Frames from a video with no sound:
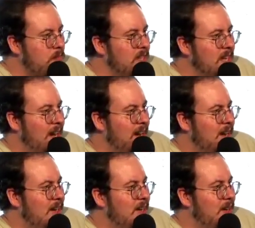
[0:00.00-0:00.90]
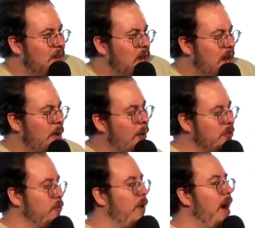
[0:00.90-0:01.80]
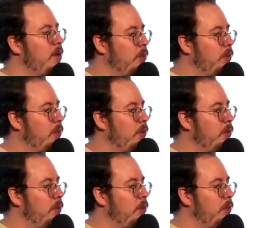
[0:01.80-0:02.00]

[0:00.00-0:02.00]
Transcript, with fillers: uh, I, I, was reminded